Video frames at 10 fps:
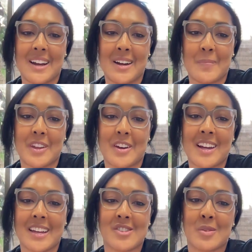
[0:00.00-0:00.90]
Um,
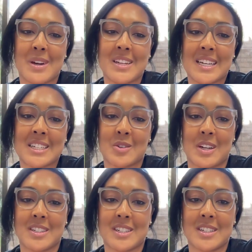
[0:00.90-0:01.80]
okay, so my next
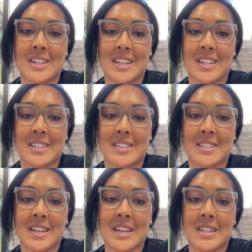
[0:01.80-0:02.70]
question
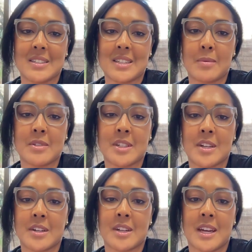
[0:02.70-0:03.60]
is
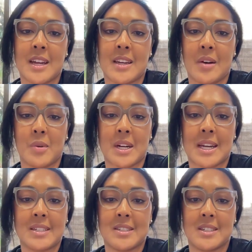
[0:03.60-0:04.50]
cybersecurity and network
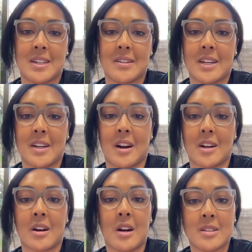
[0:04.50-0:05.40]
engineering
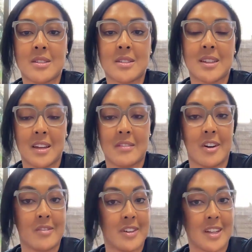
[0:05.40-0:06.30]
are constantly
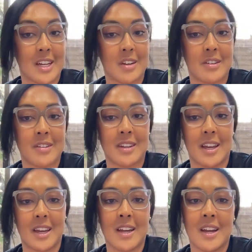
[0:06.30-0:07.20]
evolving, like you were
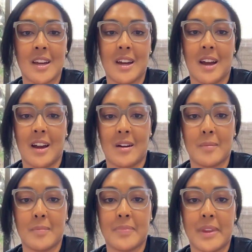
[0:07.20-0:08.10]
saying.
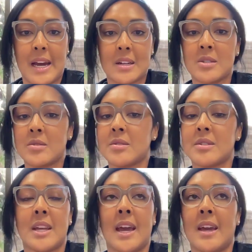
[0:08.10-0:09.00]
Um, how do you
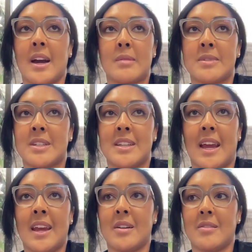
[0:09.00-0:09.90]
stay up to
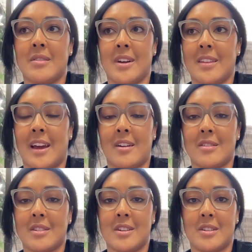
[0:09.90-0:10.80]
date
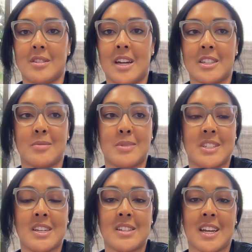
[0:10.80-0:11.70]
without, you know,
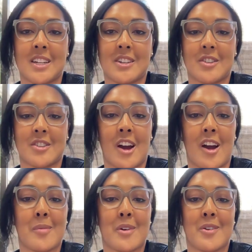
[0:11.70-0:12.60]
ChatGPT taking your
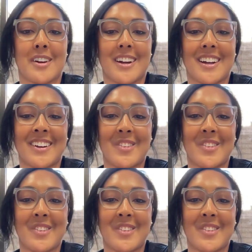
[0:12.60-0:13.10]
job or